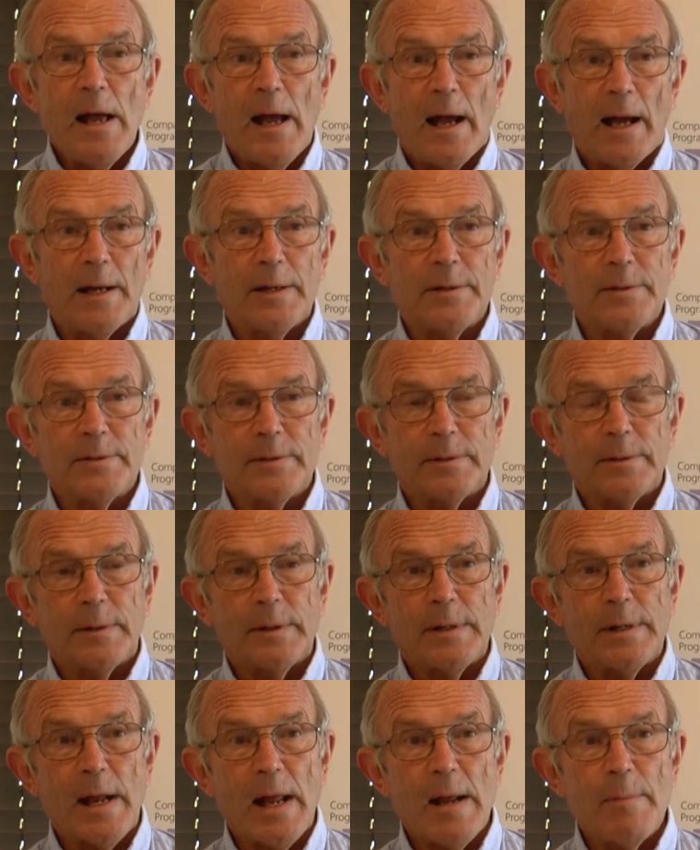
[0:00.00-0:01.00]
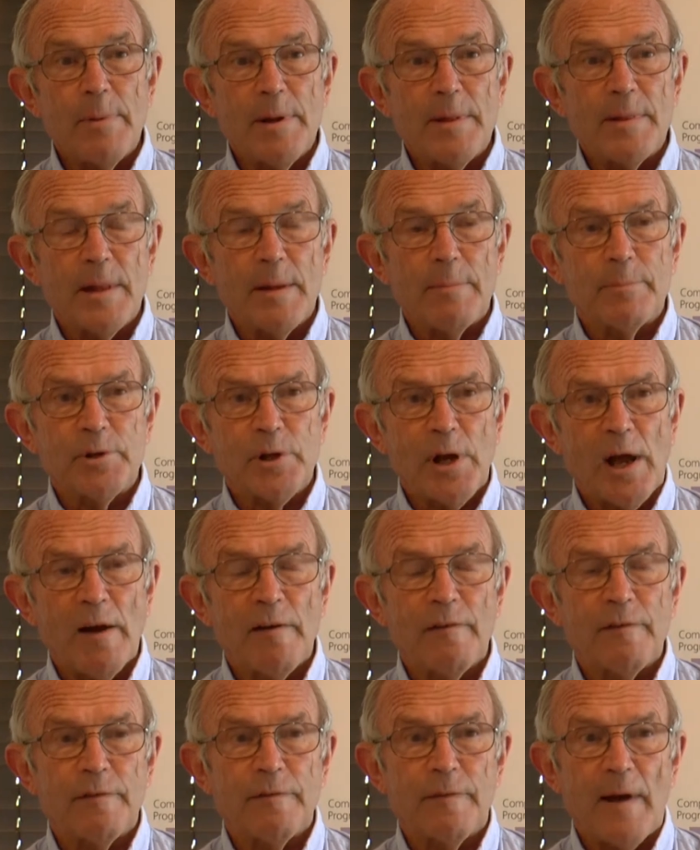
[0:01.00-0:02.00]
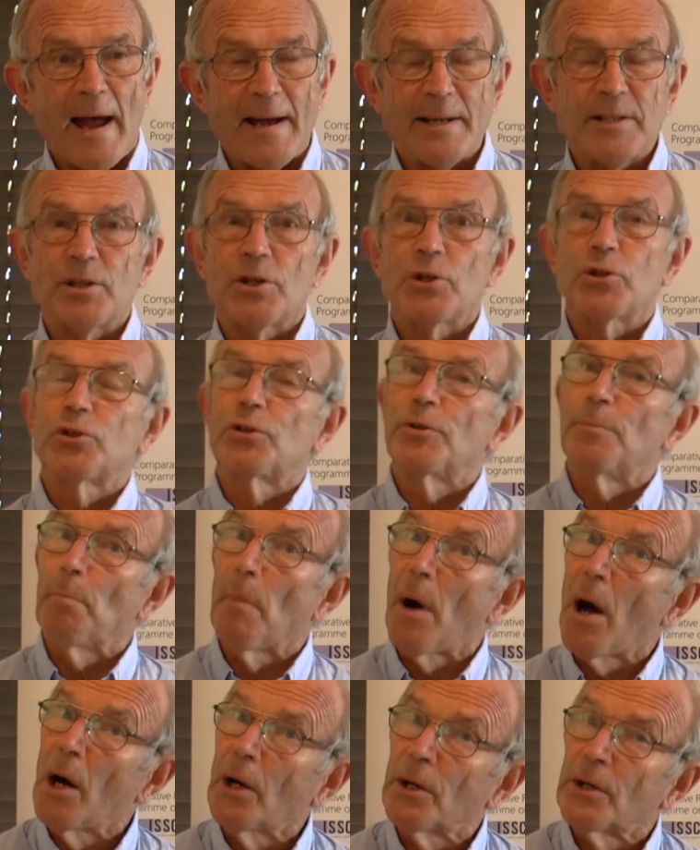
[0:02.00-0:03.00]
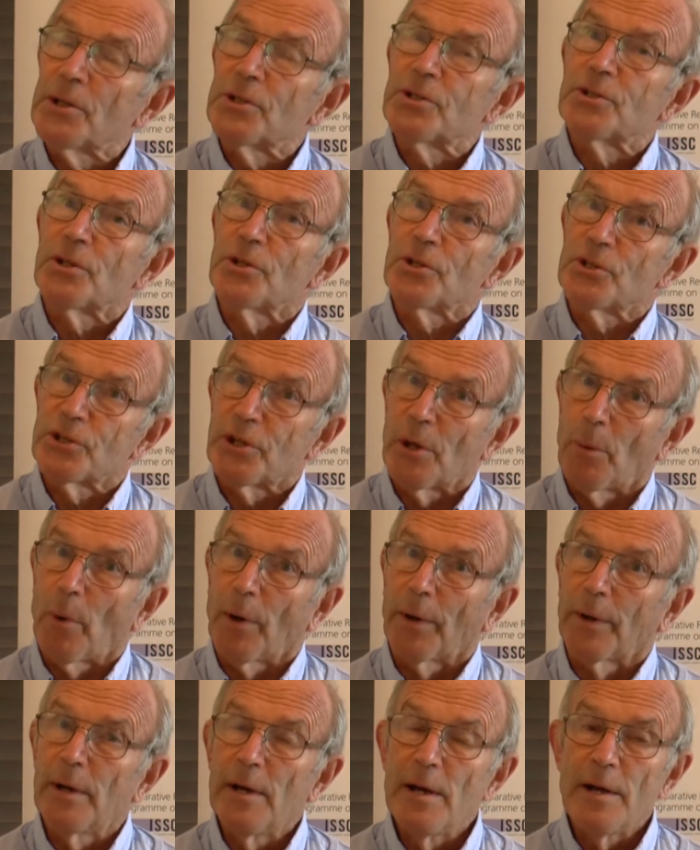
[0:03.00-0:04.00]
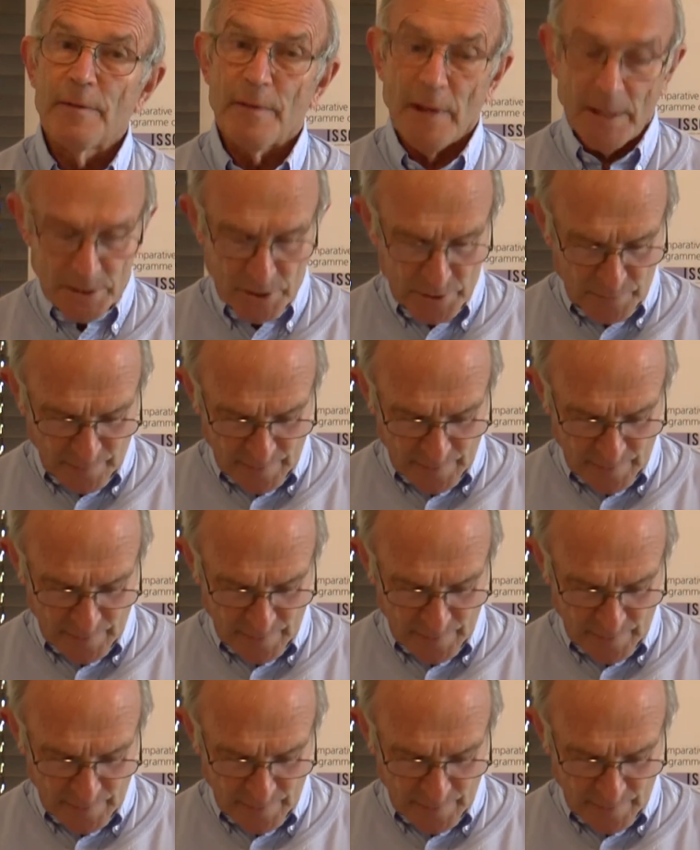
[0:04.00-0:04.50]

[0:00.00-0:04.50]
and enabling them to have access to markets and so on. That is